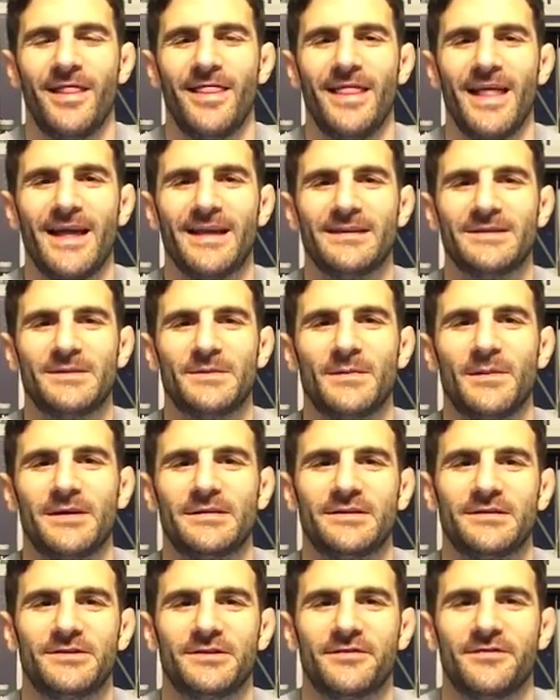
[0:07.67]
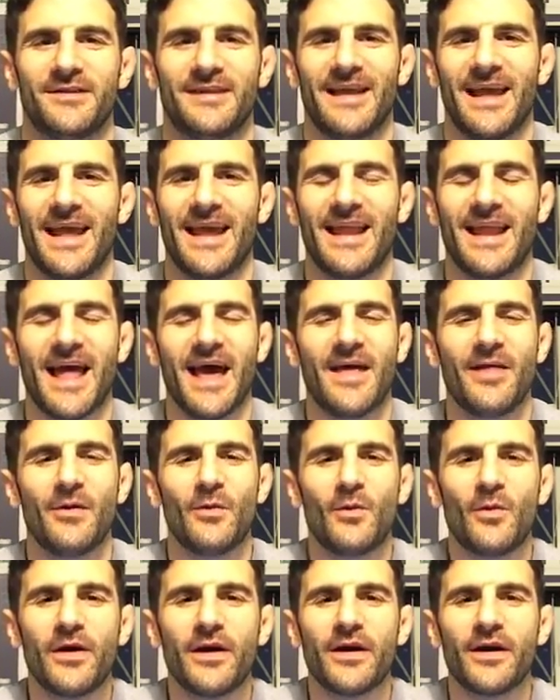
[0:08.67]
That is the message of the day. And now that
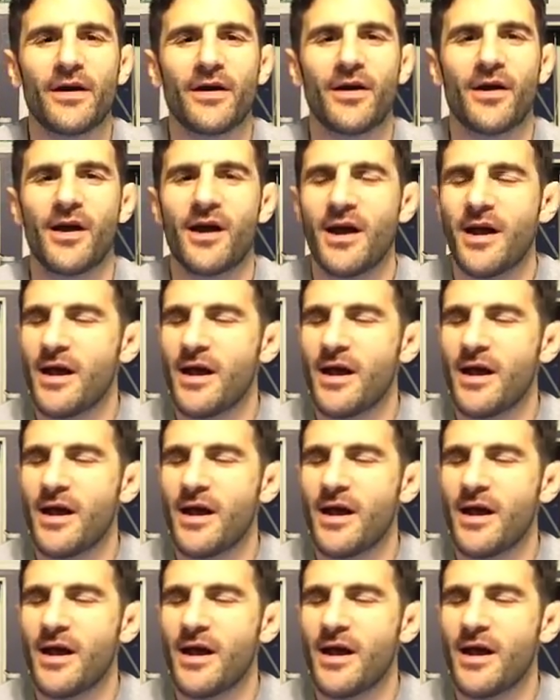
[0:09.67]
we're